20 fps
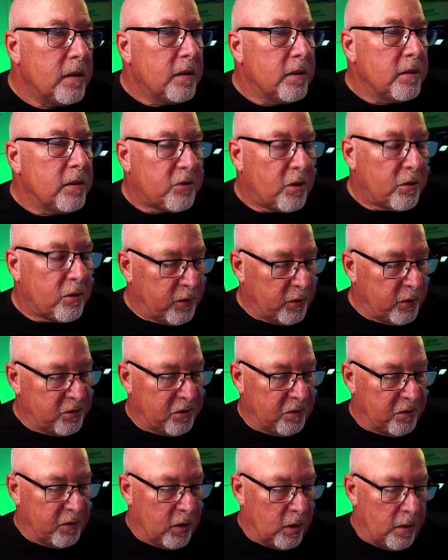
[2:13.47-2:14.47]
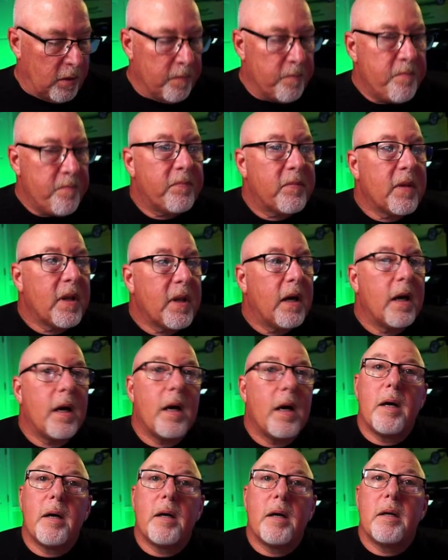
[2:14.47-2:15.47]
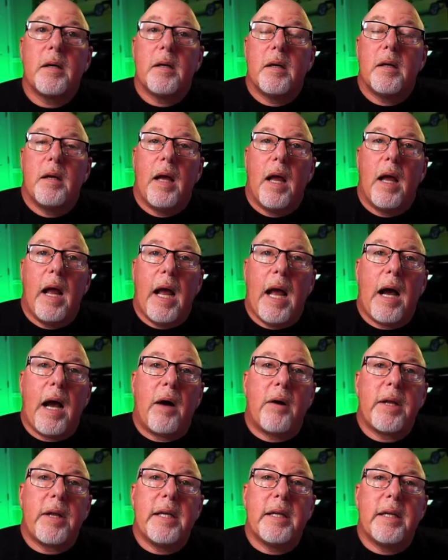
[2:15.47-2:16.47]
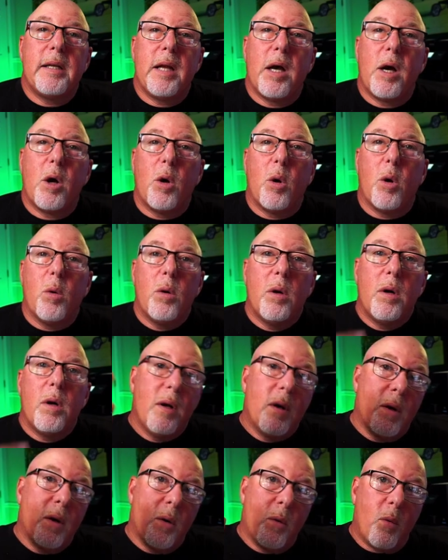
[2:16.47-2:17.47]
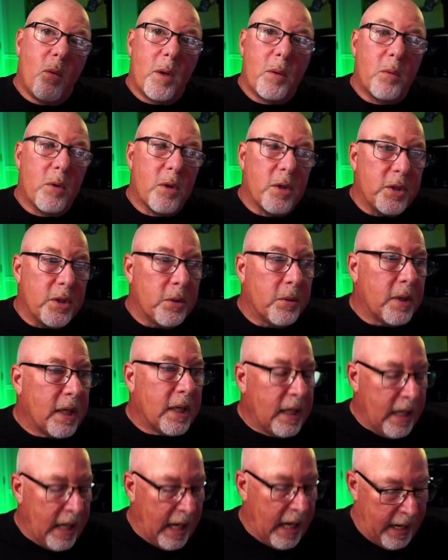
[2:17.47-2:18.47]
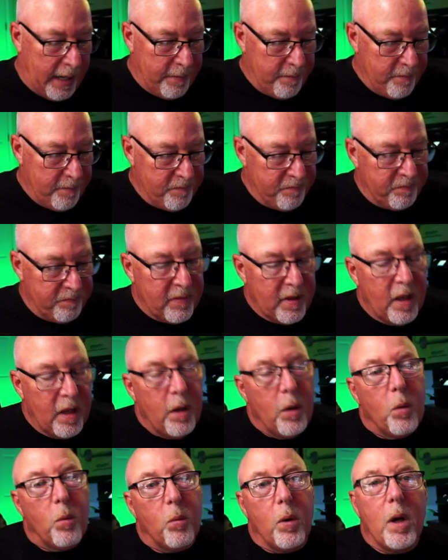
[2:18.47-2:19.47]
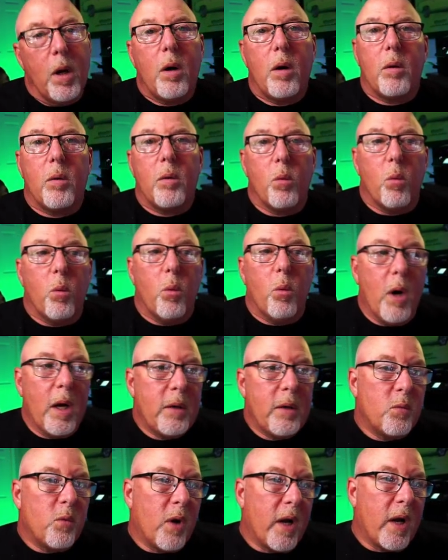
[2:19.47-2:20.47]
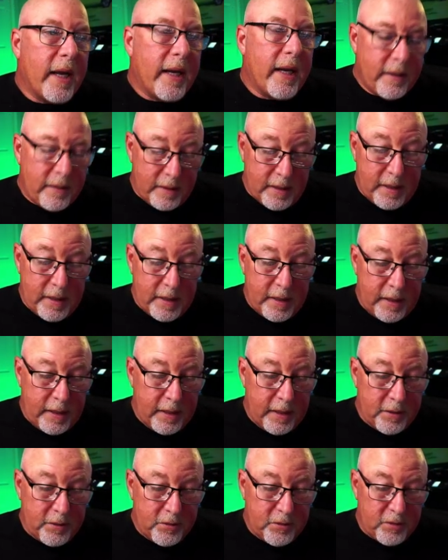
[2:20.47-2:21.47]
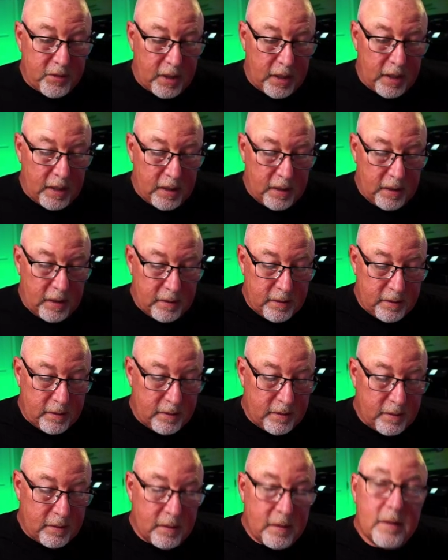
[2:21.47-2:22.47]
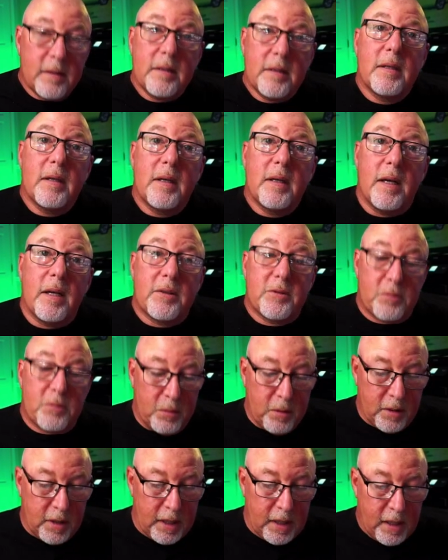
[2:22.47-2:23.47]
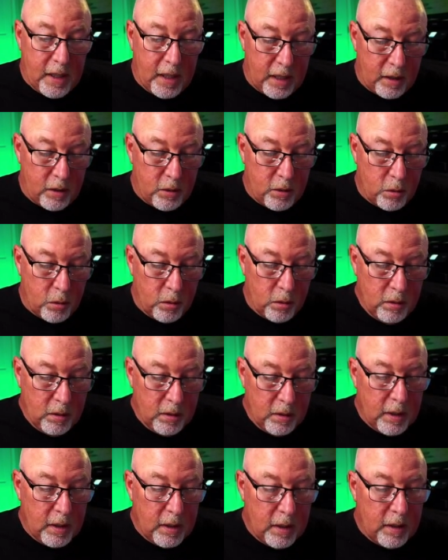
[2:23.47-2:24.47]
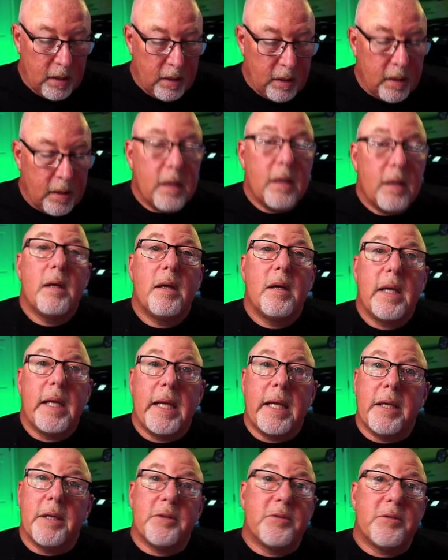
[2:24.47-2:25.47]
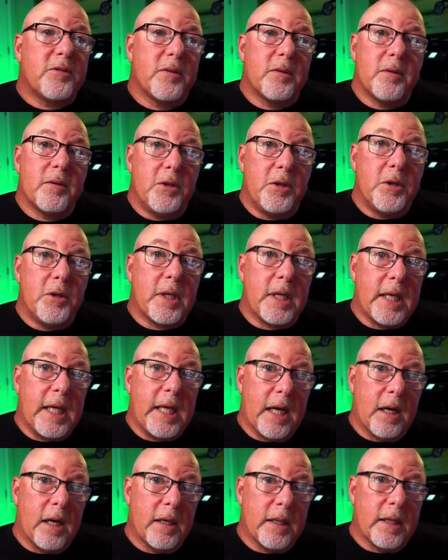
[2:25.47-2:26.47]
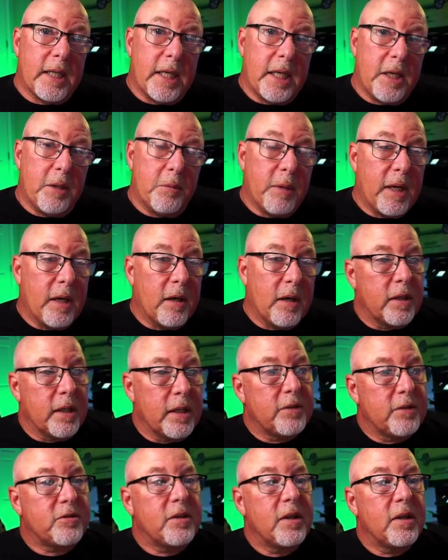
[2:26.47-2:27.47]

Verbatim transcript: So, first of all, uh, how do you know when we're doing a net? Well, one way that is uh, it's really kind of cool, is you could get on the email list.